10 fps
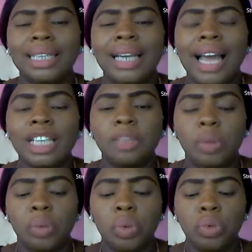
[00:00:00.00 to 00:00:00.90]

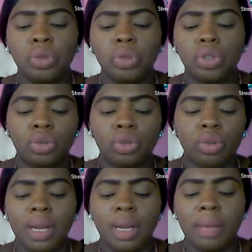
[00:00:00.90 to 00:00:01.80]
marginalize people,
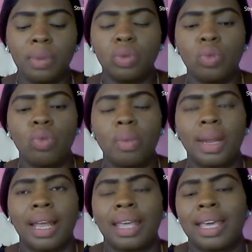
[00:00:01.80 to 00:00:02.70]
discriminate between
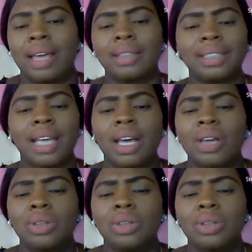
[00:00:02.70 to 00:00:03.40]
women and girls,